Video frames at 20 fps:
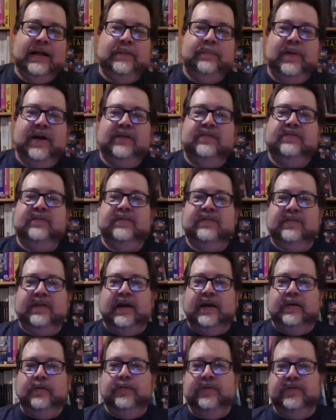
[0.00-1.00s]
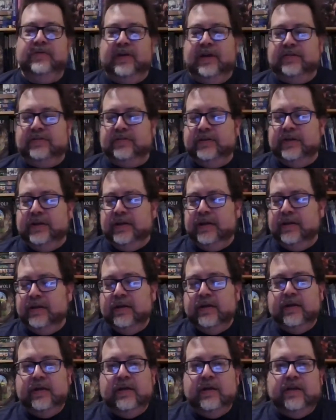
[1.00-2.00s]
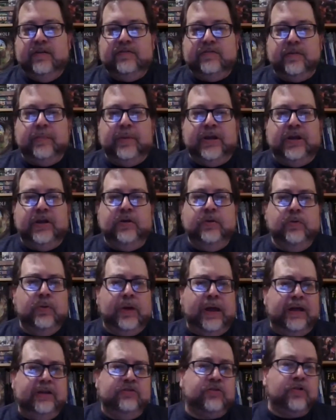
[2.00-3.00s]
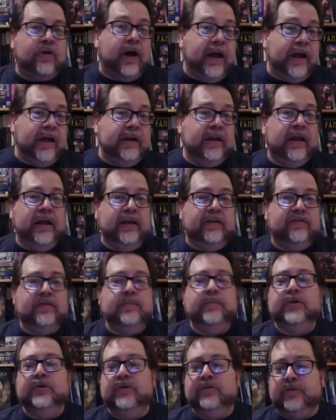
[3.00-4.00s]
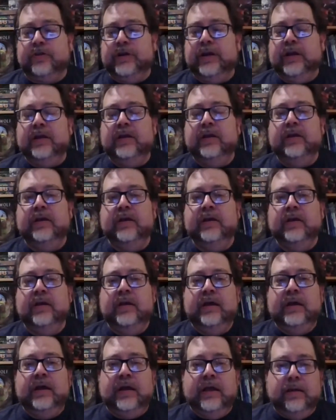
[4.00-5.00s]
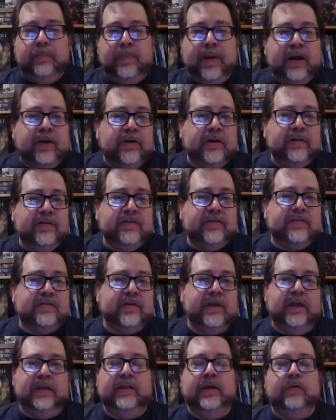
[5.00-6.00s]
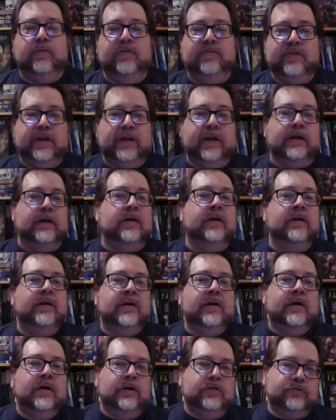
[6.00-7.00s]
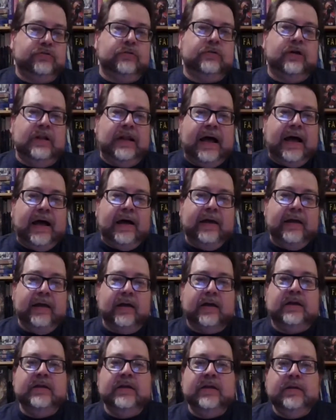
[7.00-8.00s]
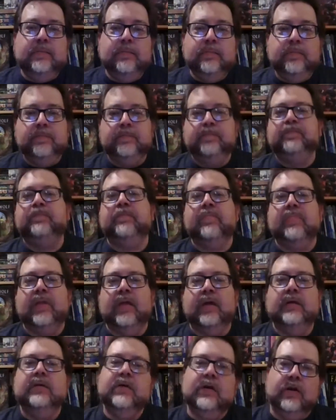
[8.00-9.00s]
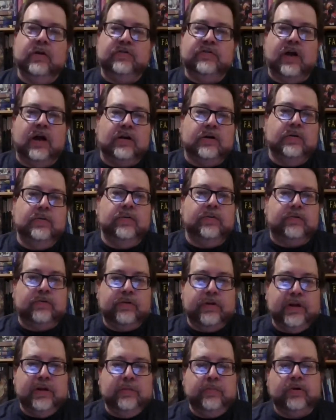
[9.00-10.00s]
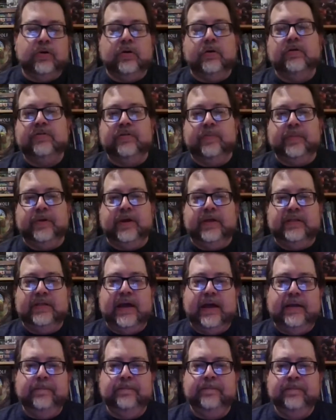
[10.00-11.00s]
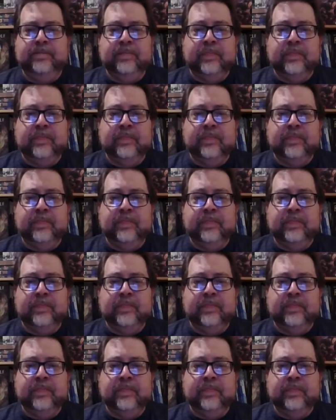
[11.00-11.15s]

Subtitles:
like best is that it was actually somebody who had tried a similar drink in Paris, and they were saying chocolat et crème, chocolate with cream or something like that,